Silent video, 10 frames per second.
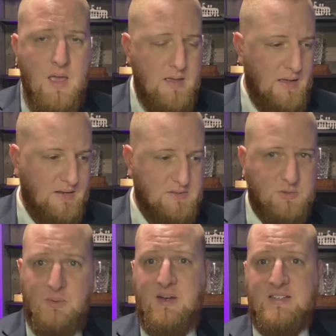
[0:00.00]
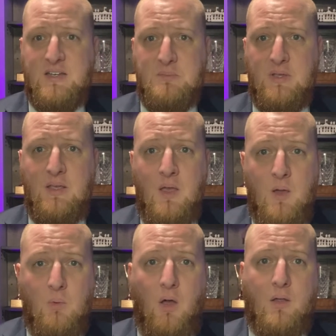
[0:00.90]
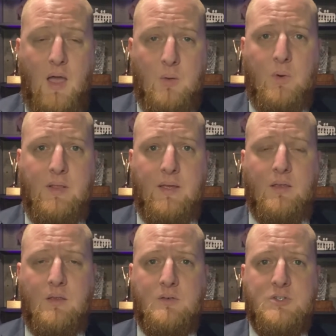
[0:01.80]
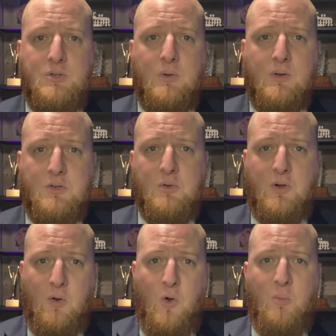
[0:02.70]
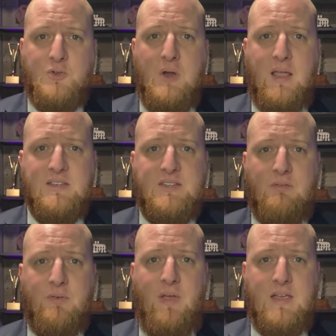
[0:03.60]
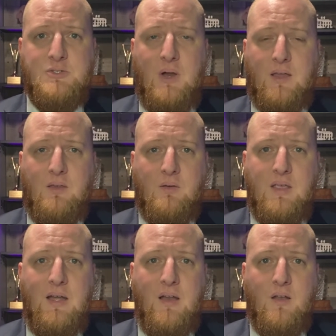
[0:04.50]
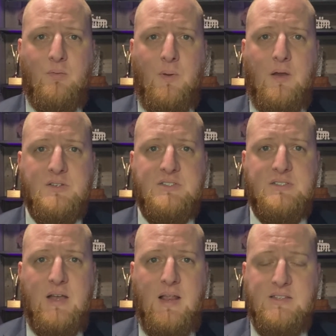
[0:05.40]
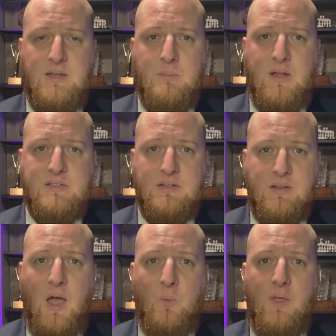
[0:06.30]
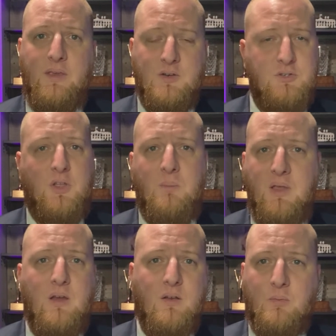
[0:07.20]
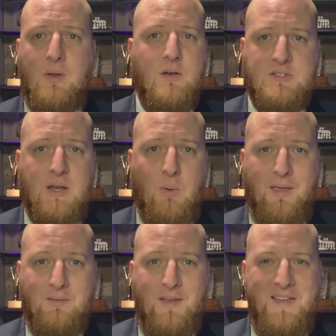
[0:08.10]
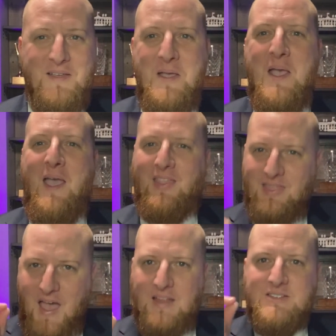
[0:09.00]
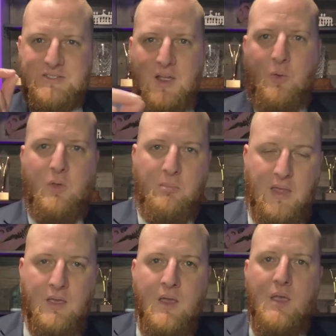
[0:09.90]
And so somebody said to me, well, God willing, just do it on a normal track instead of a fast track, get it done in 3 years instead of 18 months, and God willing, you're still going to be here in 3 years anyway. And that stuck with me.